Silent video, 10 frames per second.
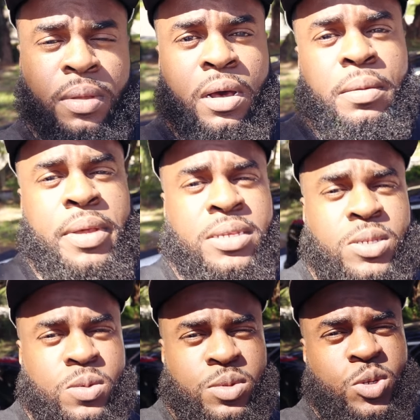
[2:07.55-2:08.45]
All right, man,
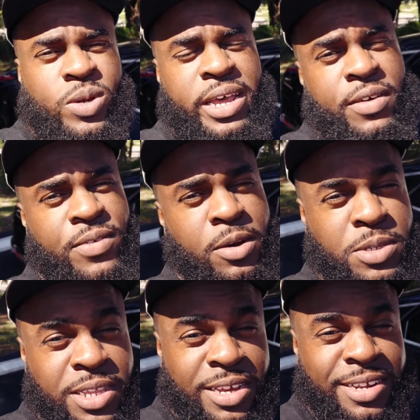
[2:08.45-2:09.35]
so two and a half
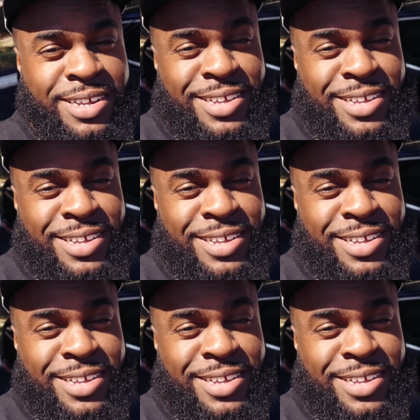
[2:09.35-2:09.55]
hours later,